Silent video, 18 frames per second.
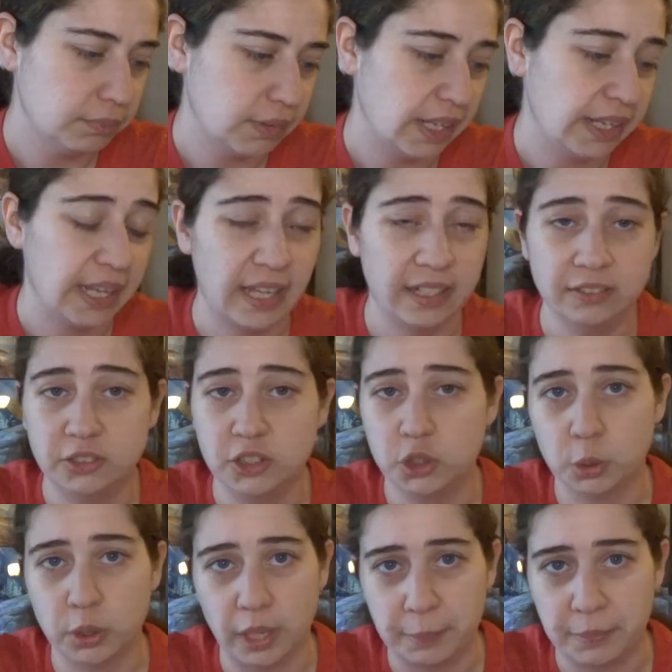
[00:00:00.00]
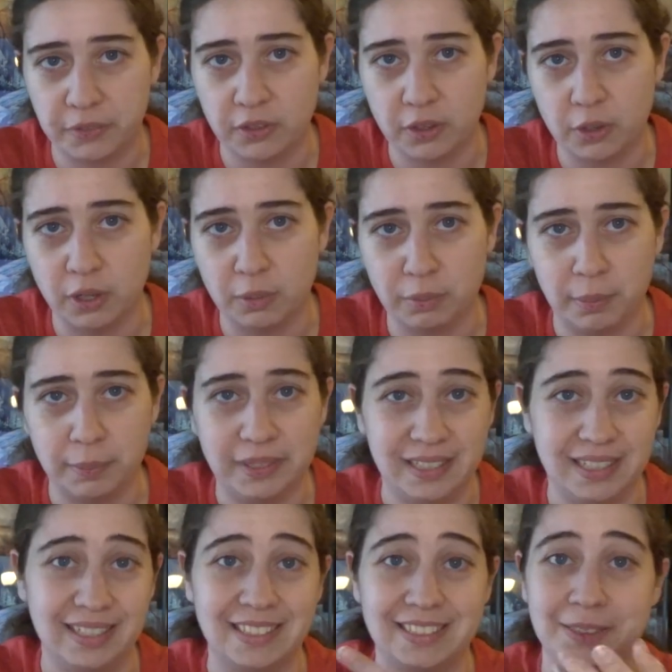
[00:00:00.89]
Again, short episode. I'm probably
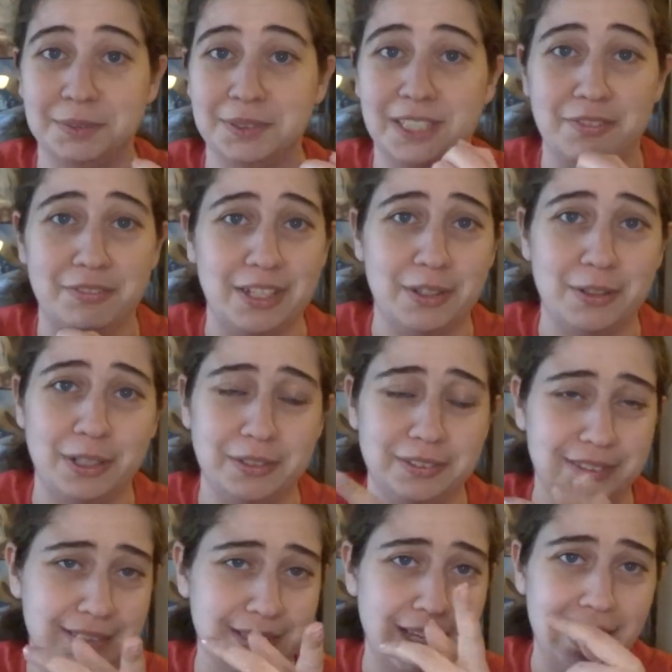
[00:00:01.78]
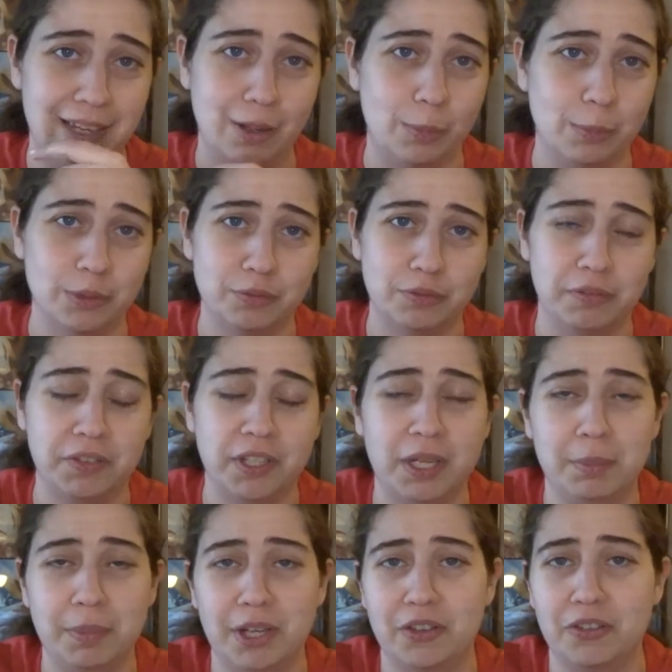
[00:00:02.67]
going to cut some stuff out at saying almost
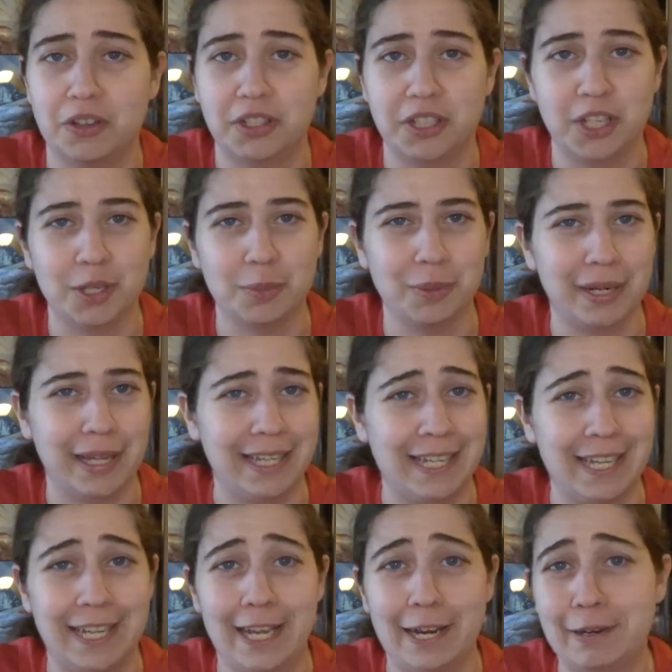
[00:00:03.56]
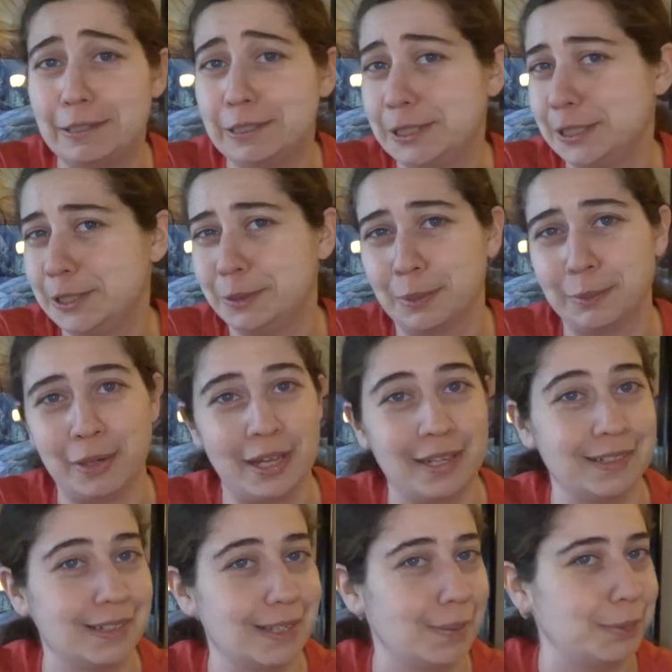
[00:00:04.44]
15 minutes on here, but I can guarantee you I'm
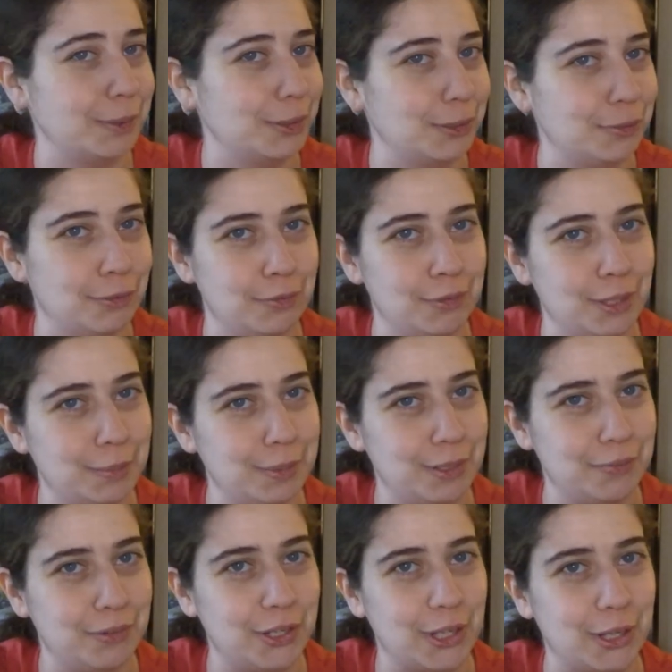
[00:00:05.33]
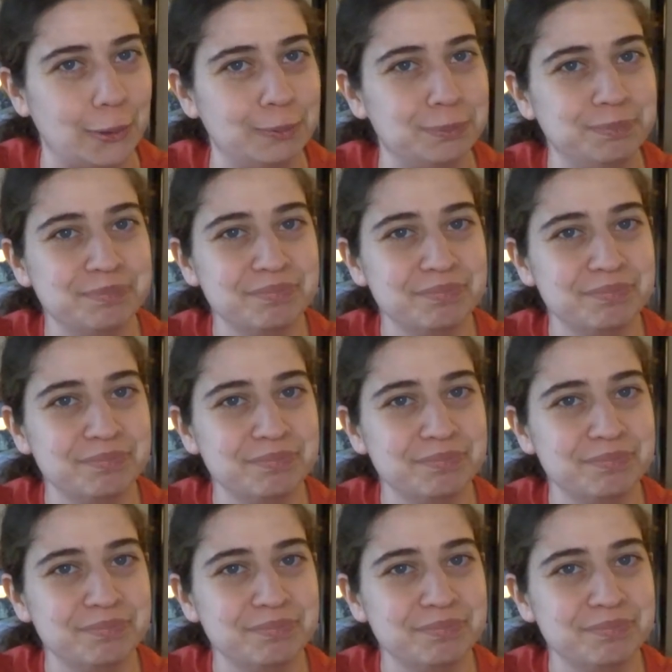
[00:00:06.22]
not going to upload a 15-minute video.